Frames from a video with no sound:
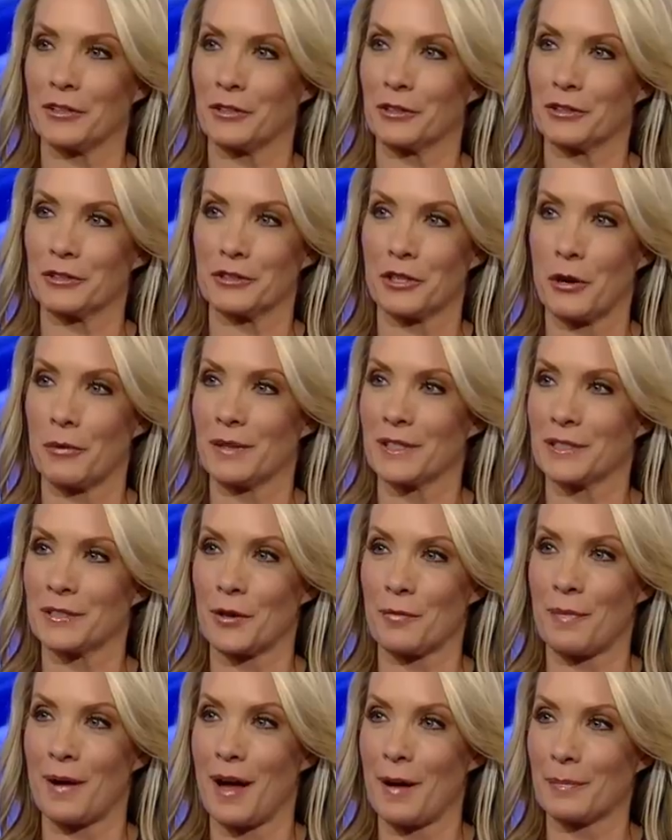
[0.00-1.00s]
your show is so
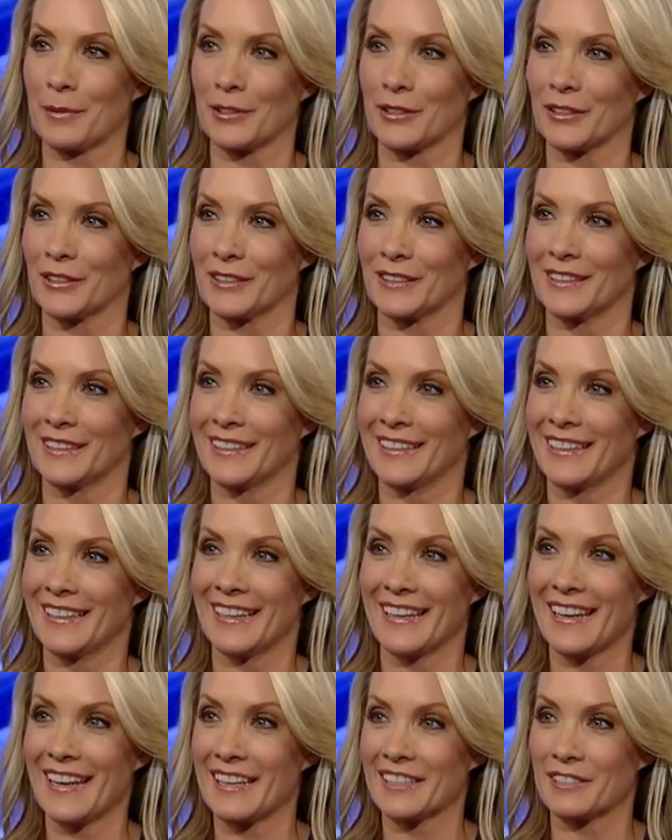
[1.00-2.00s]
popular.
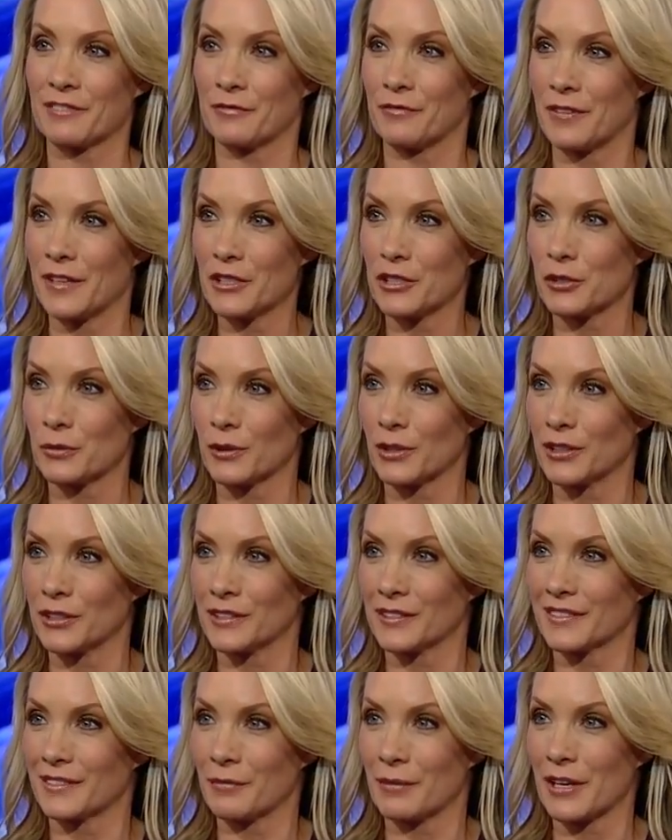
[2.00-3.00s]
It's visual.
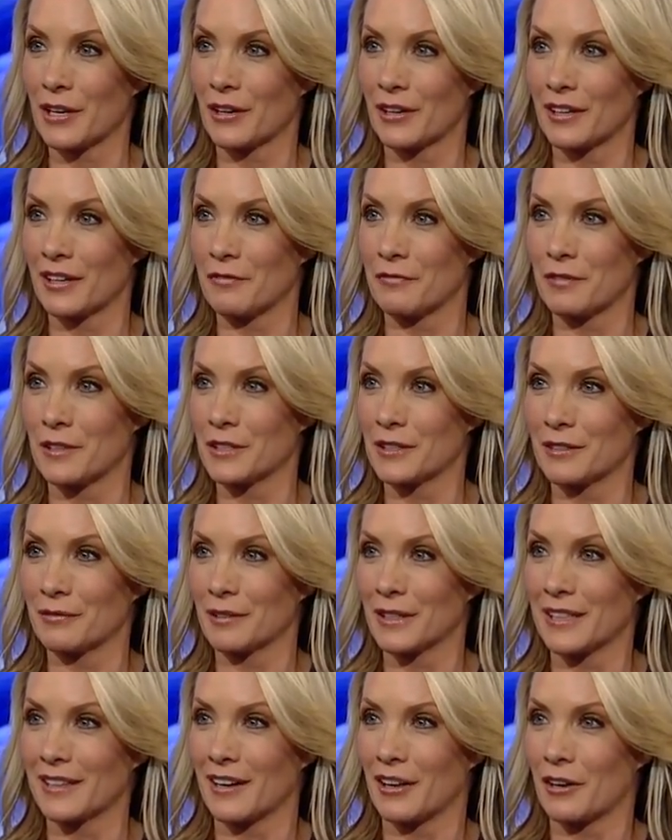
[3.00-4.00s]
We are
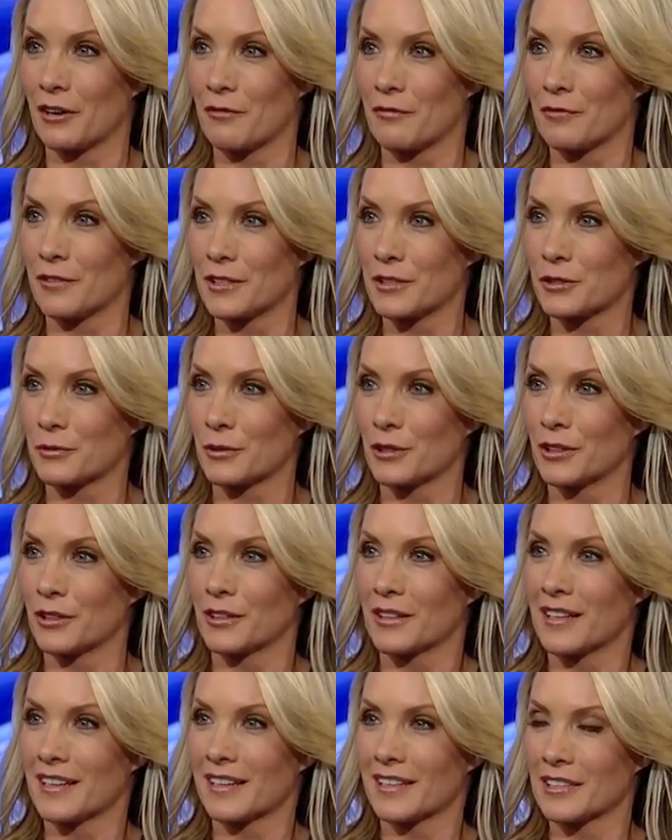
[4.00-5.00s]
a visual
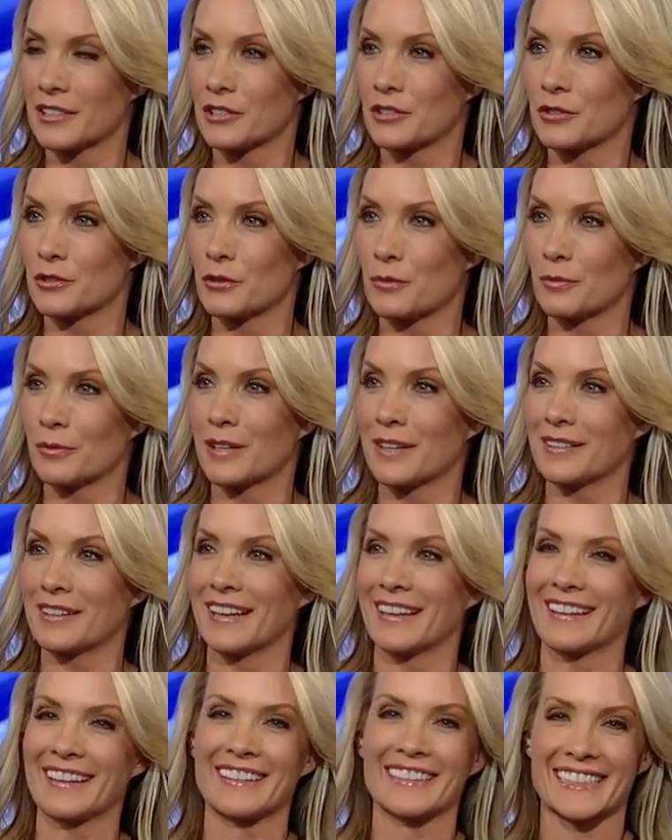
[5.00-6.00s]
consumer.
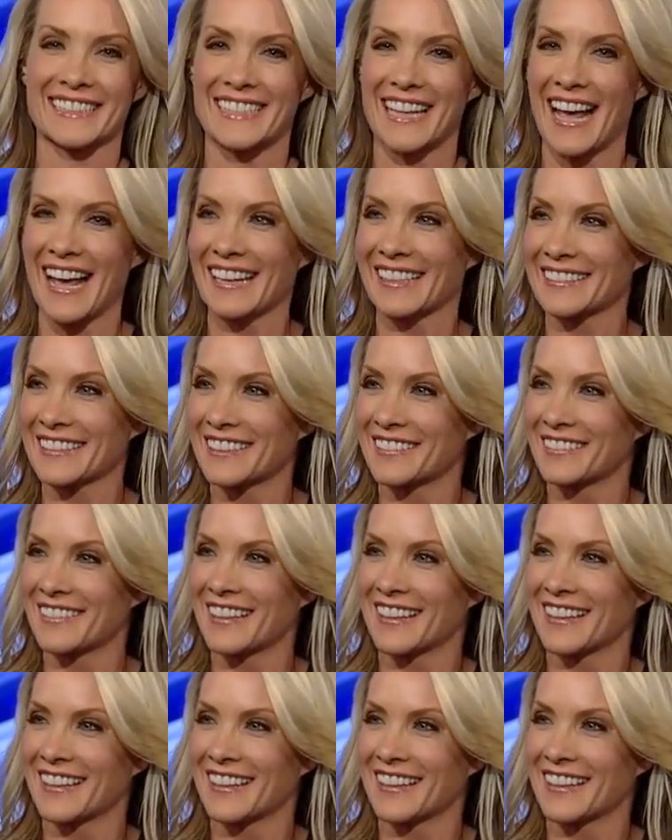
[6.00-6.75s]
That's exactly right.